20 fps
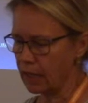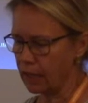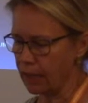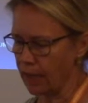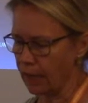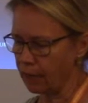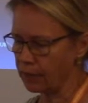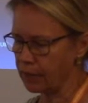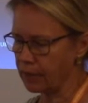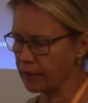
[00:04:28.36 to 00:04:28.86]
in
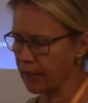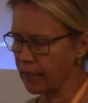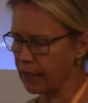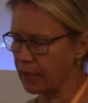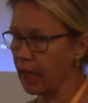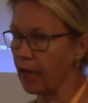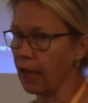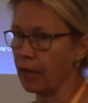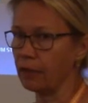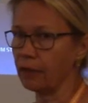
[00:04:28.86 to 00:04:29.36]

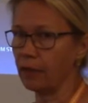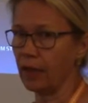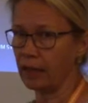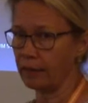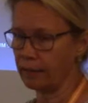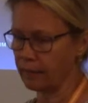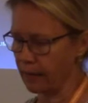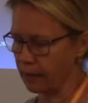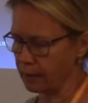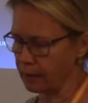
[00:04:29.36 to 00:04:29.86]
everyday life
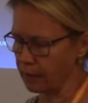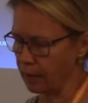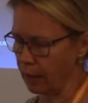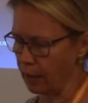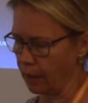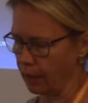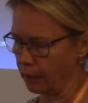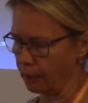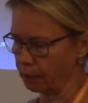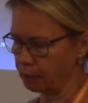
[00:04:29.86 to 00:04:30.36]
at that
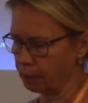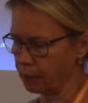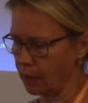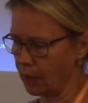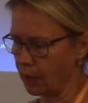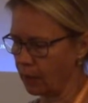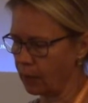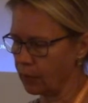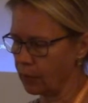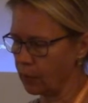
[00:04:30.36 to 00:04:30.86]
time.
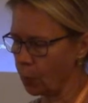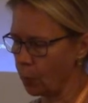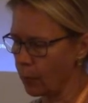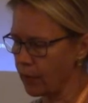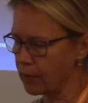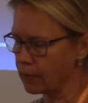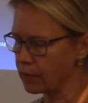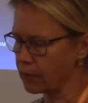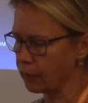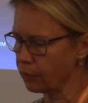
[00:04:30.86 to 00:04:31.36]
The
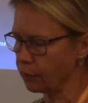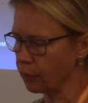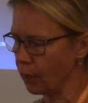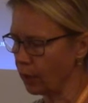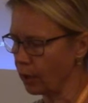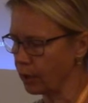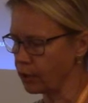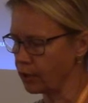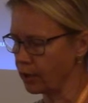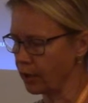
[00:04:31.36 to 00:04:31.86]
wheels of
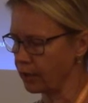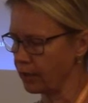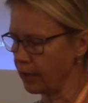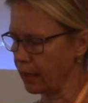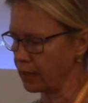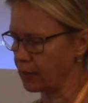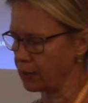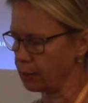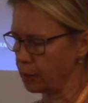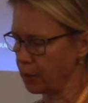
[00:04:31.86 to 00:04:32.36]
knowledge
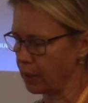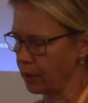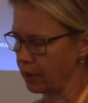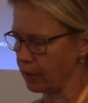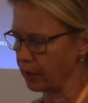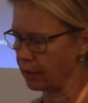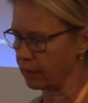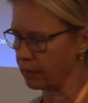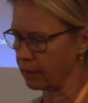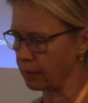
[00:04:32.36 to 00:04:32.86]
and
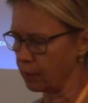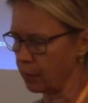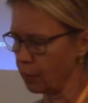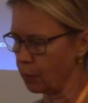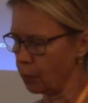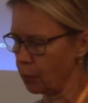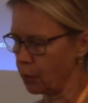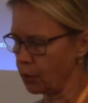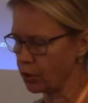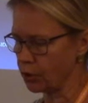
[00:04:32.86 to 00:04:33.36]
experience,
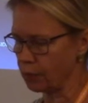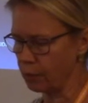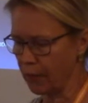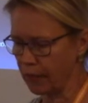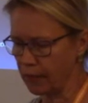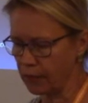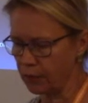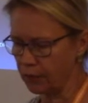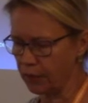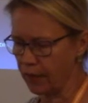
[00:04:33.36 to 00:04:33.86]
which
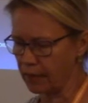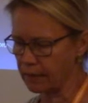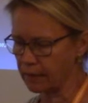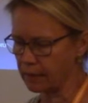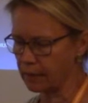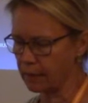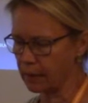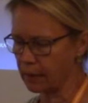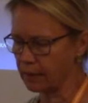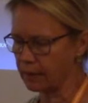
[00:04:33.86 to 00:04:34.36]

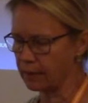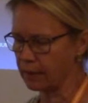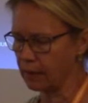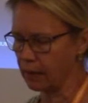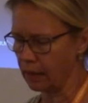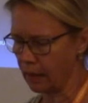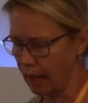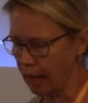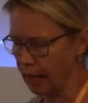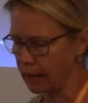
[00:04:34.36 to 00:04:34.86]
manifest
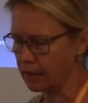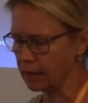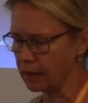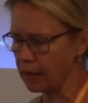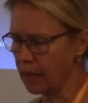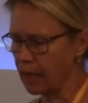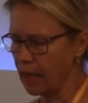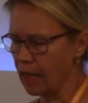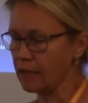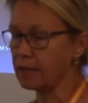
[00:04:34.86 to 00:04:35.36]
like
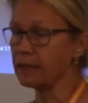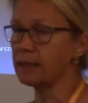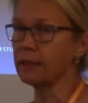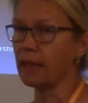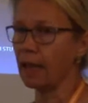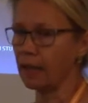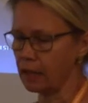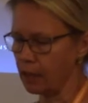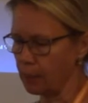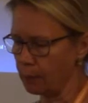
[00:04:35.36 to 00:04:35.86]
a
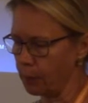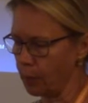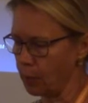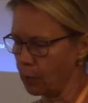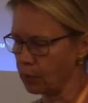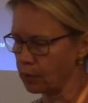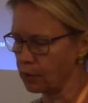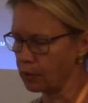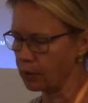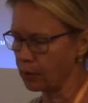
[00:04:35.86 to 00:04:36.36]

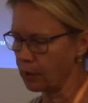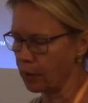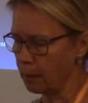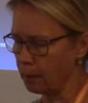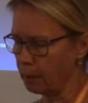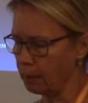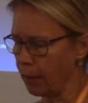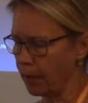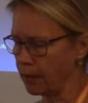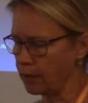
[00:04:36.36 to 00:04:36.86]
thunderbolt
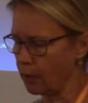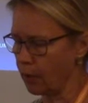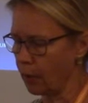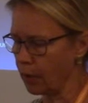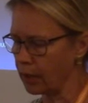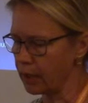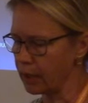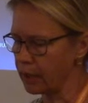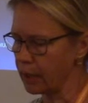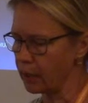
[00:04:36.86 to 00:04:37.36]
by the
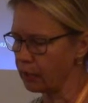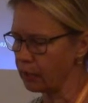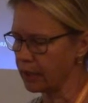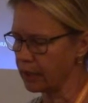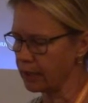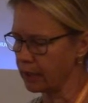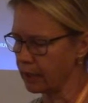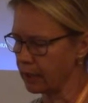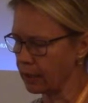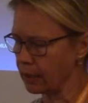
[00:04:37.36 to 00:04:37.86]
early
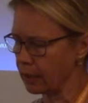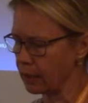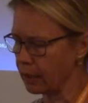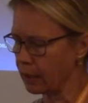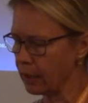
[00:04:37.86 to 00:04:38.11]
Neolithic,